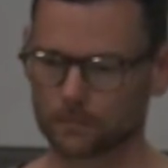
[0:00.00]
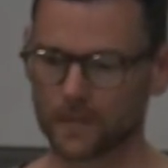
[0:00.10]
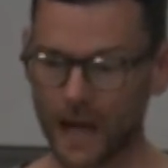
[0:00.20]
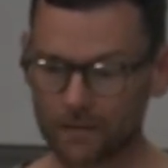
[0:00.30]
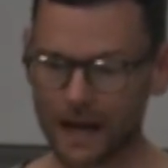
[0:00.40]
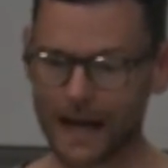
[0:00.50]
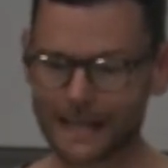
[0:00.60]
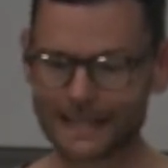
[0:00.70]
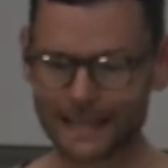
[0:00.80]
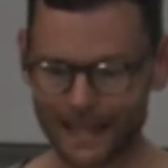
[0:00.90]
The avant-garde
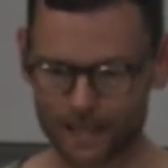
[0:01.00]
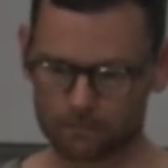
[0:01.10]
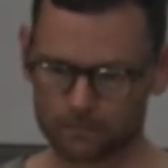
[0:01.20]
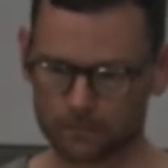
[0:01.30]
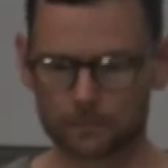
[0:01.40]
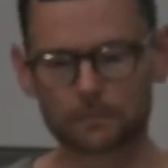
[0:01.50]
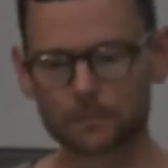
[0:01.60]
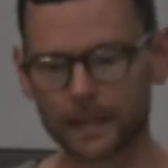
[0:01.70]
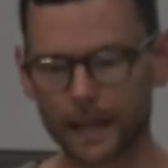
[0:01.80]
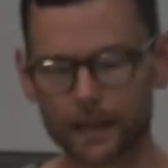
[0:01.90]
is dead.
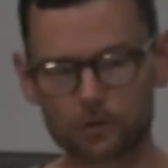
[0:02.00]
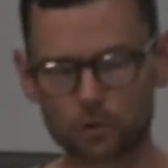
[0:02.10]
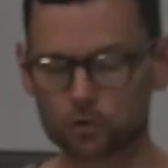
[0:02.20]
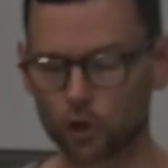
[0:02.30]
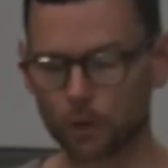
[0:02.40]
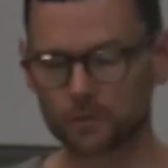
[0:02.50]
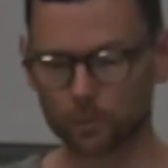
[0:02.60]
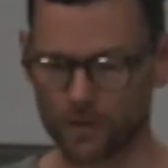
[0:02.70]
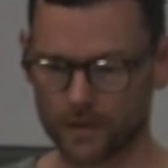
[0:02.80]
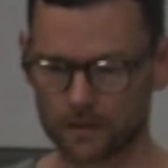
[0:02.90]
Get to terms
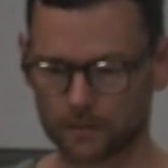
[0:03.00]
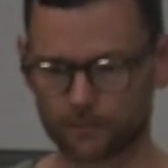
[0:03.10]
with it.